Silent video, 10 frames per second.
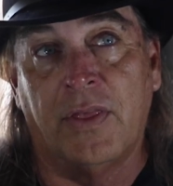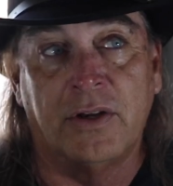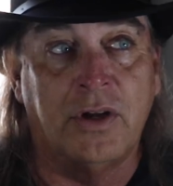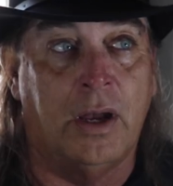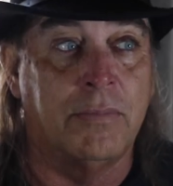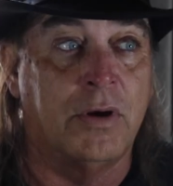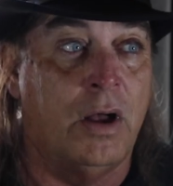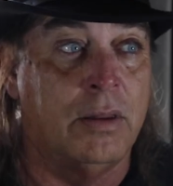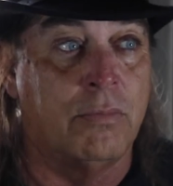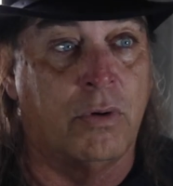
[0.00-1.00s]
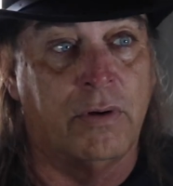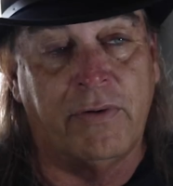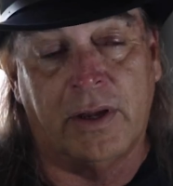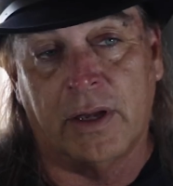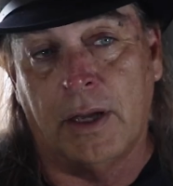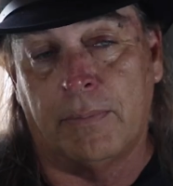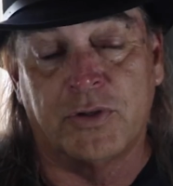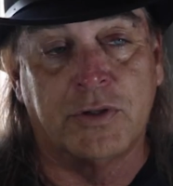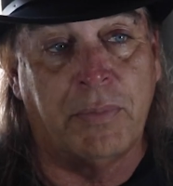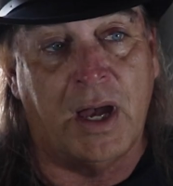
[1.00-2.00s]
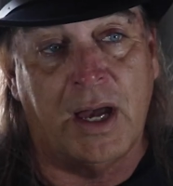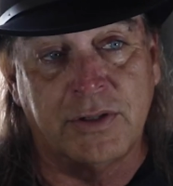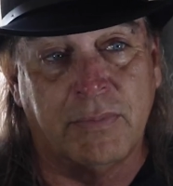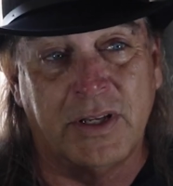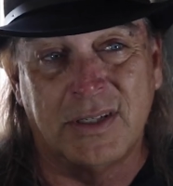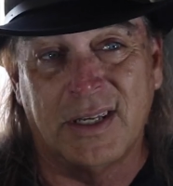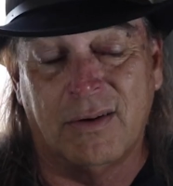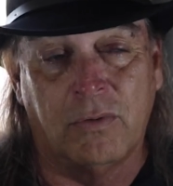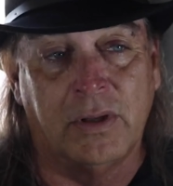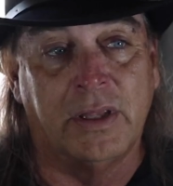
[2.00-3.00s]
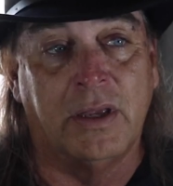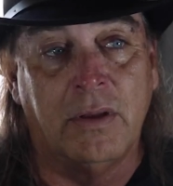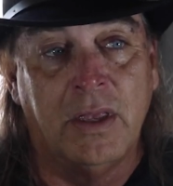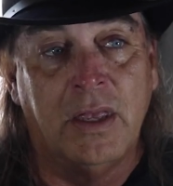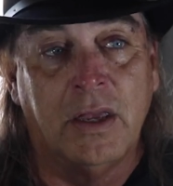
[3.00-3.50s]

I think Tom Kollenborn found a couple spots, but he said it really